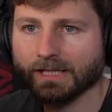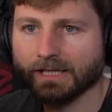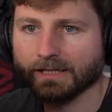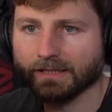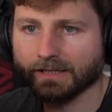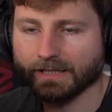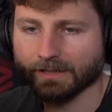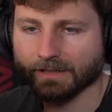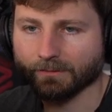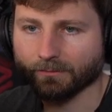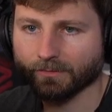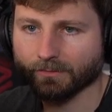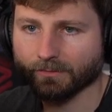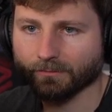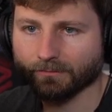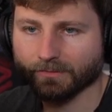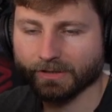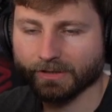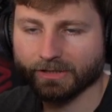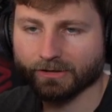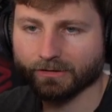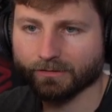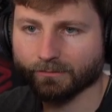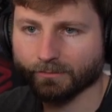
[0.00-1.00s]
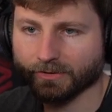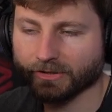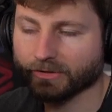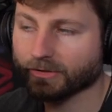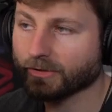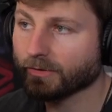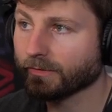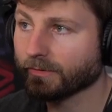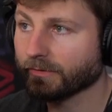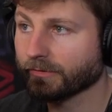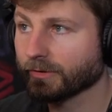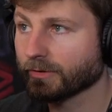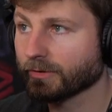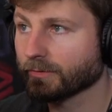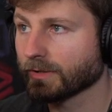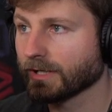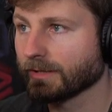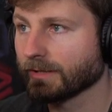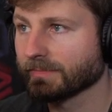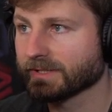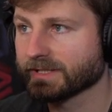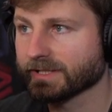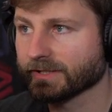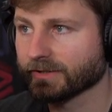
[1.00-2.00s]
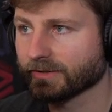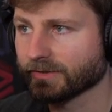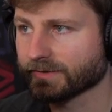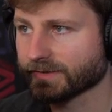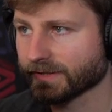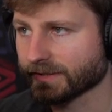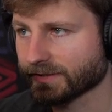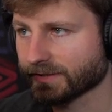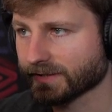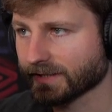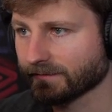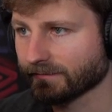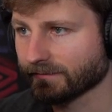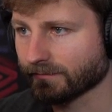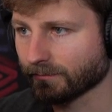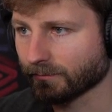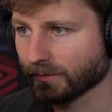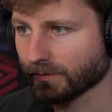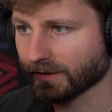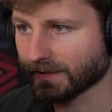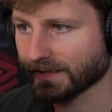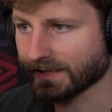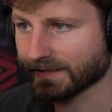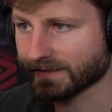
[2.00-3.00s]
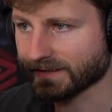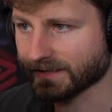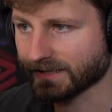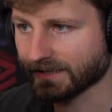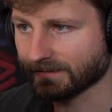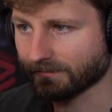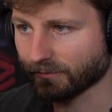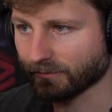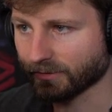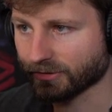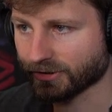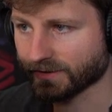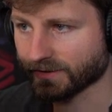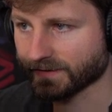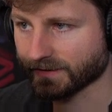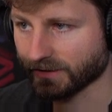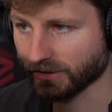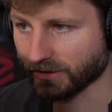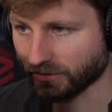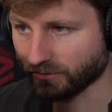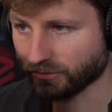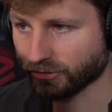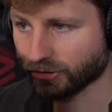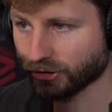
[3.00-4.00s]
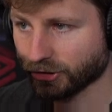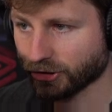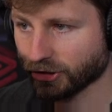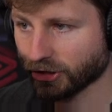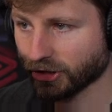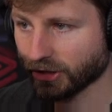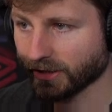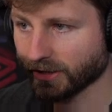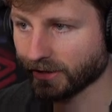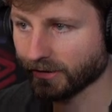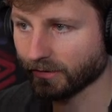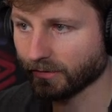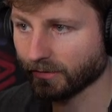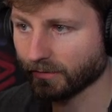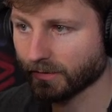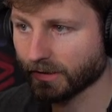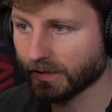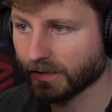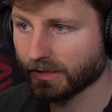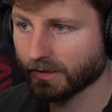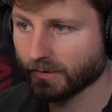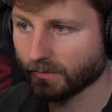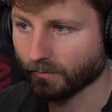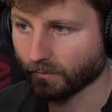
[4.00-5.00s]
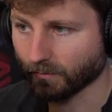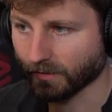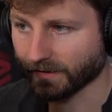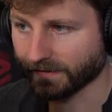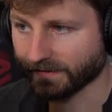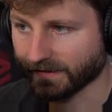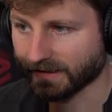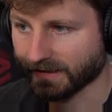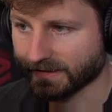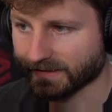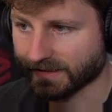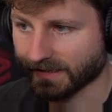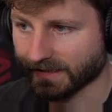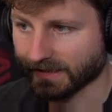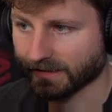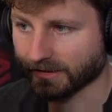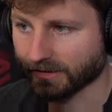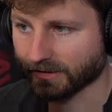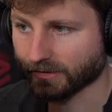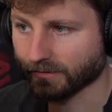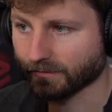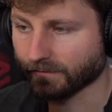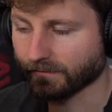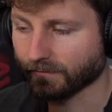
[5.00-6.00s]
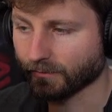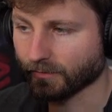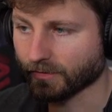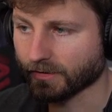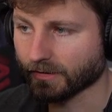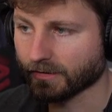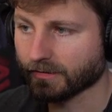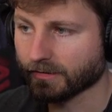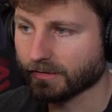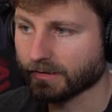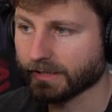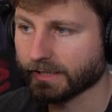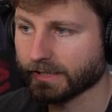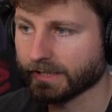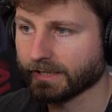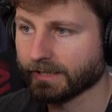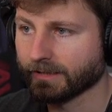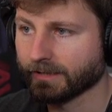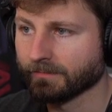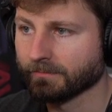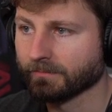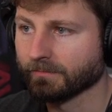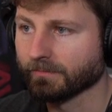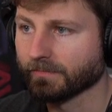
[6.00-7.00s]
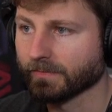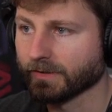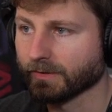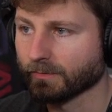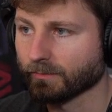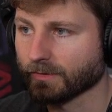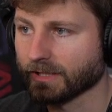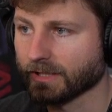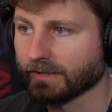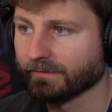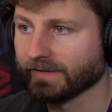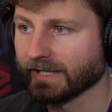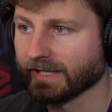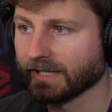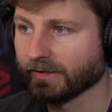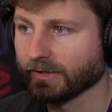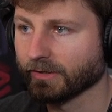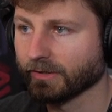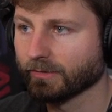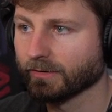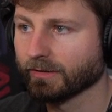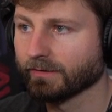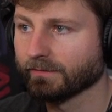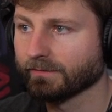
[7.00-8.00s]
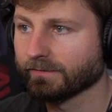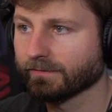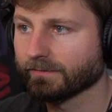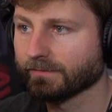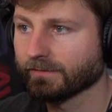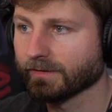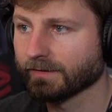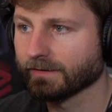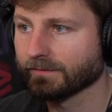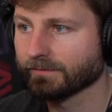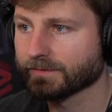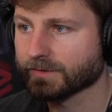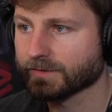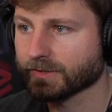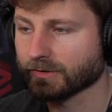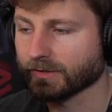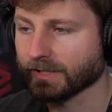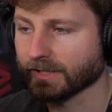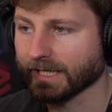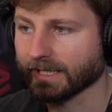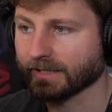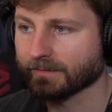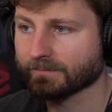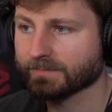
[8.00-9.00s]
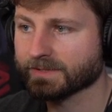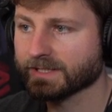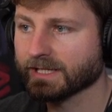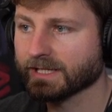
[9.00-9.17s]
when you're going through your raw materials, I'll just give one last tip, which is you should know what these kind of go for, the raw value of certain items.